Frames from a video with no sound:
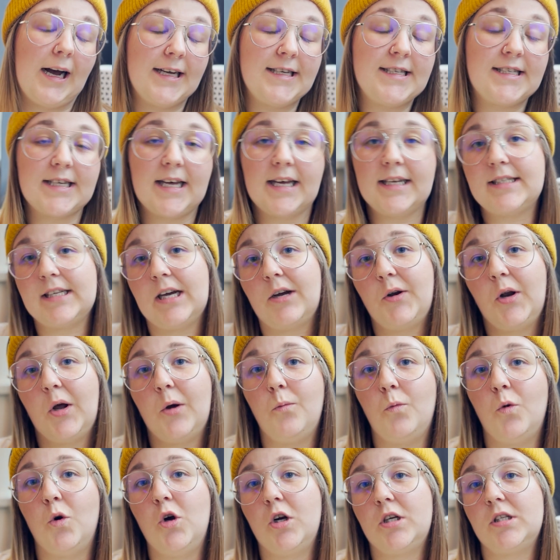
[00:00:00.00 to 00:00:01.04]
sat down
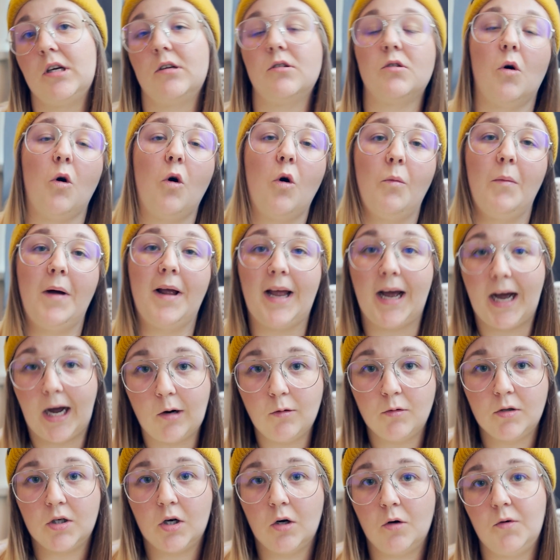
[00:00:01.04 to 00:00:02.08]
and worked out all my
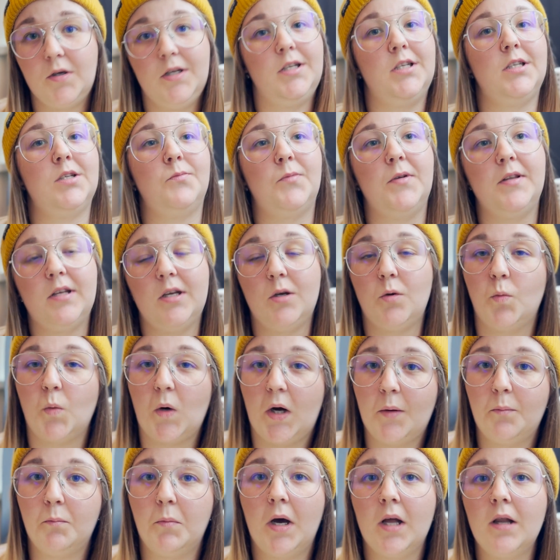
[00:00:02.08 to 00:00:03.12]
outgoings within
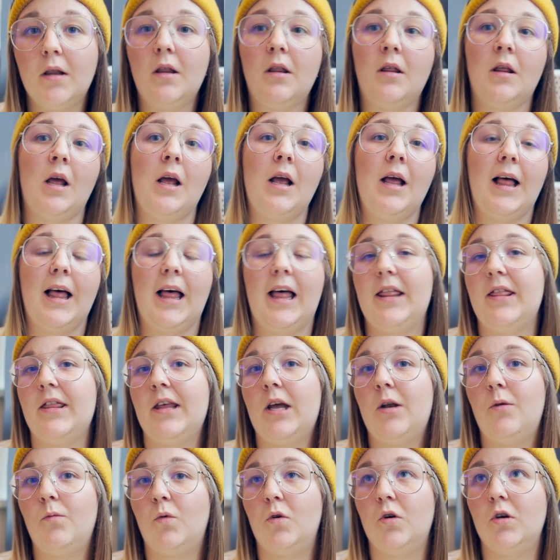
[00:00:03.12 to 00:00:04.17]
1 month, and
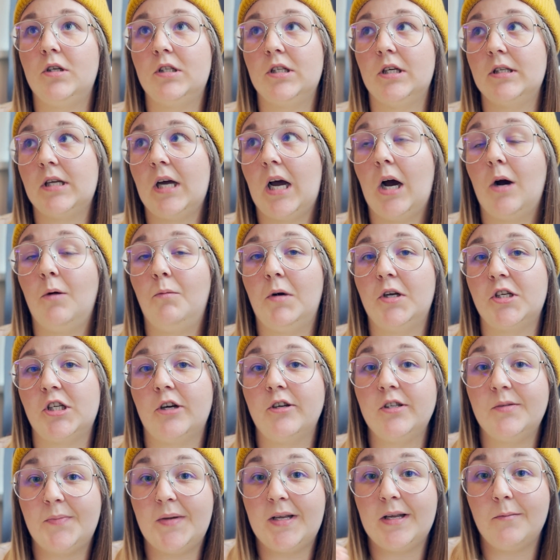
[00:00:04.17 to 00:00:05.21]
then worked out how much I
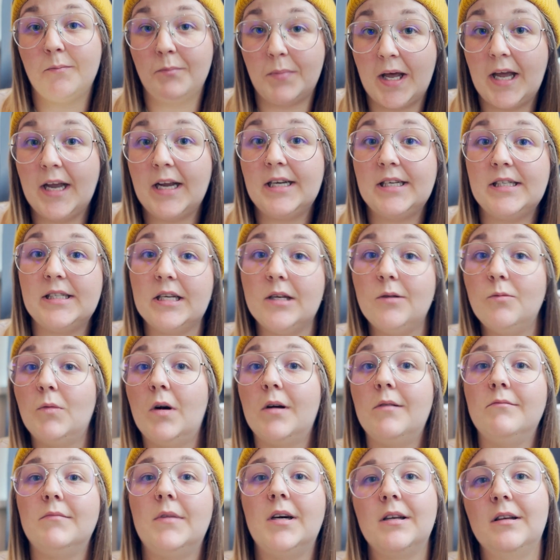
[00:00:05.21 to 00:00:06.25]
was being paid in
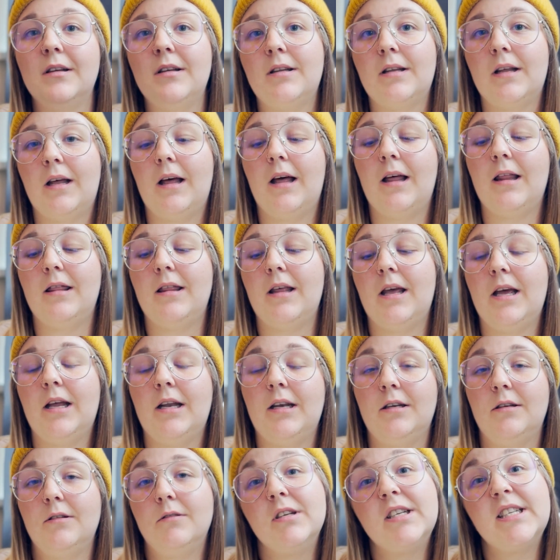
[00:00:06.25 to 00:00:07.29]
1 month, and
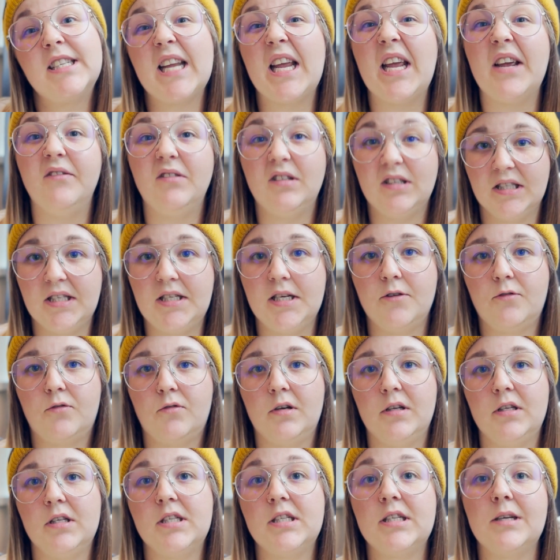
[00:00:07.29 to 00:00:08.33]
then saved the
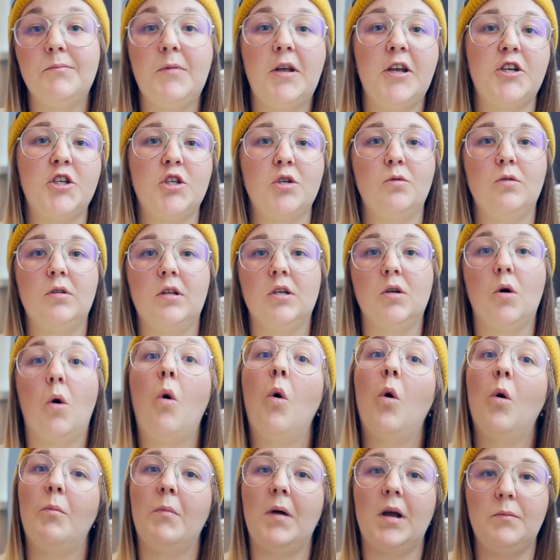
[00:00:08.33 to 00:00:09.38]
difference to make sure that
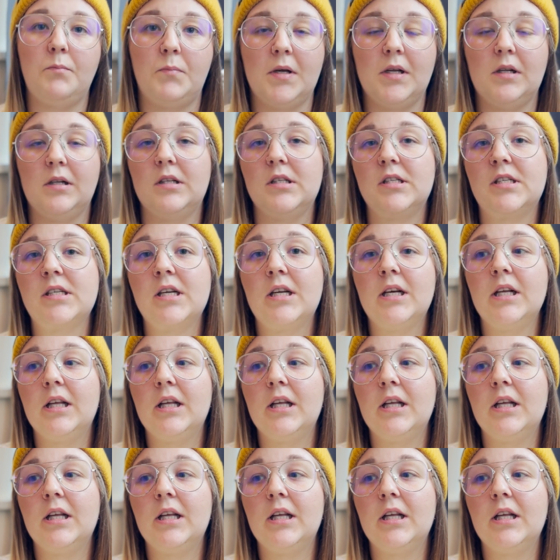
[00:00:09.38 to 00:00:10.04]
all my bills